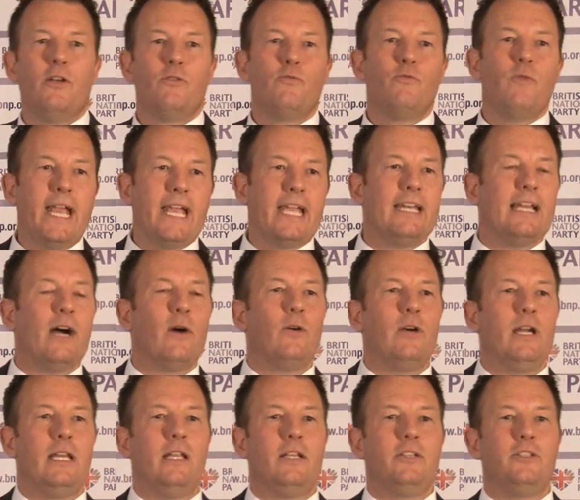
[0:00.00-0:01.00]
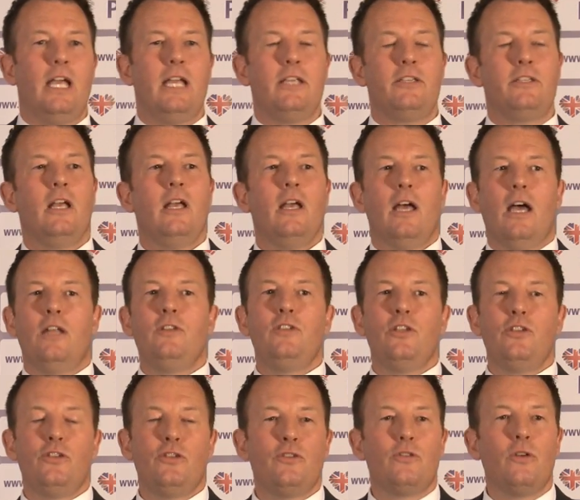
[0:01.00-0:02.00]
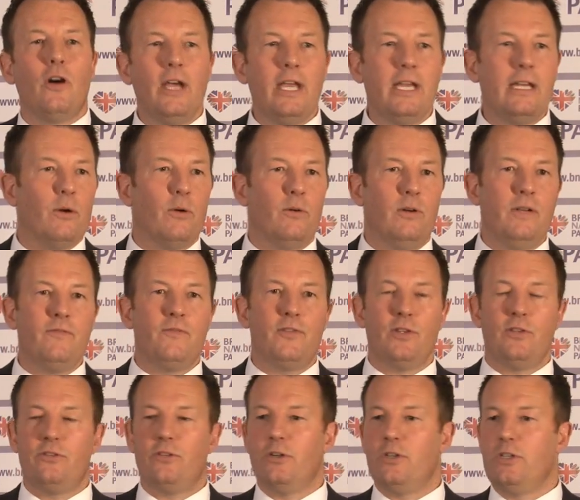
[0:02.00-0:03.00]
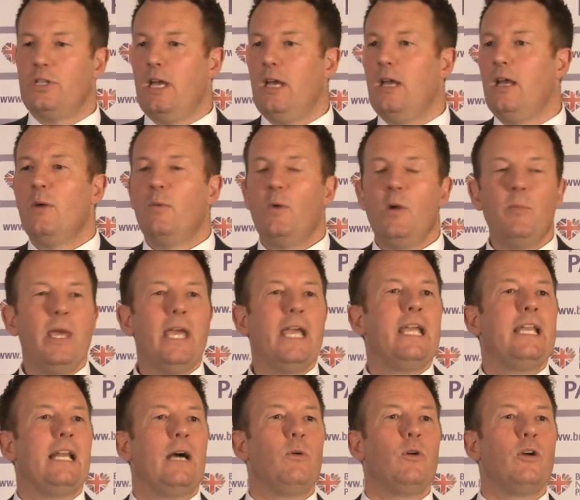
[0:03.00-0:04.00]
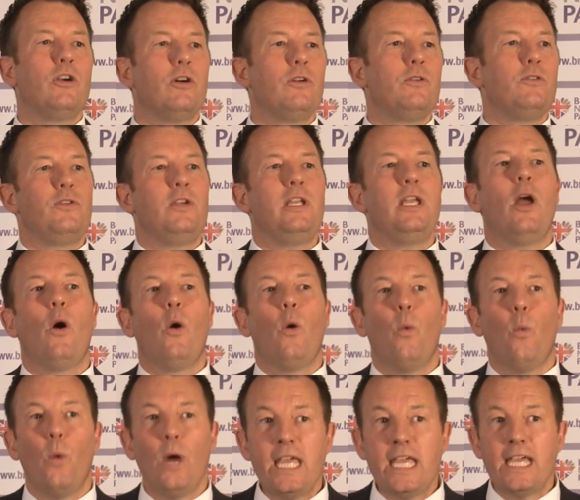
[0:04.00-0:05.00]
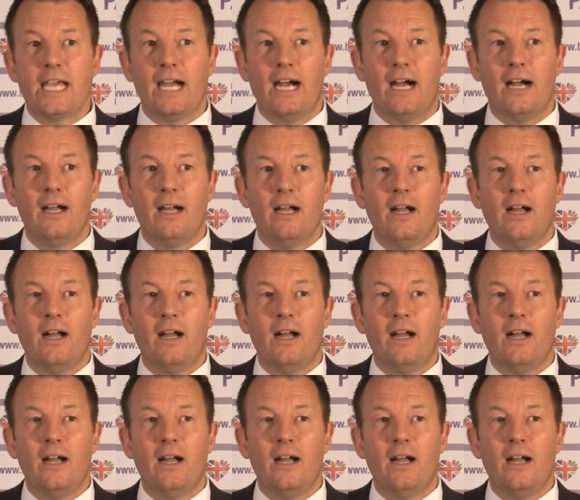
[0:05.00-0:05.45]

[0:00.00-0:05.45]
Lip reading: wrecking our NHS and destroying our infrastructure, we're making our country weaker.